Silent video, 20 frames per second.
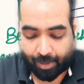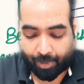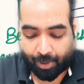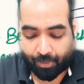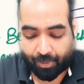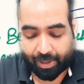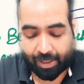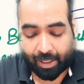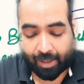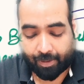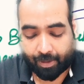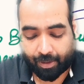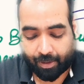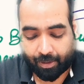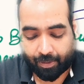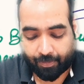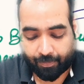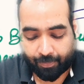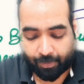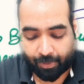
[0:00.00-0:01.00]

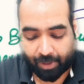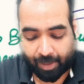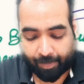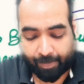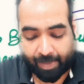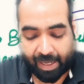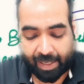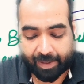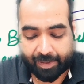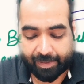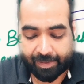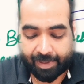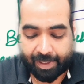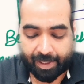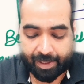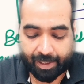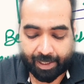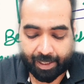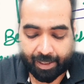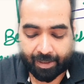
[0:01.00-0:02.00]
about for the bank's
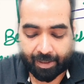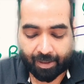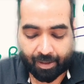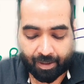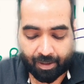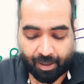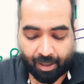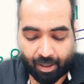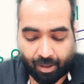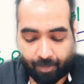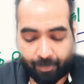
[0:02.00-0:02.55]
debt and the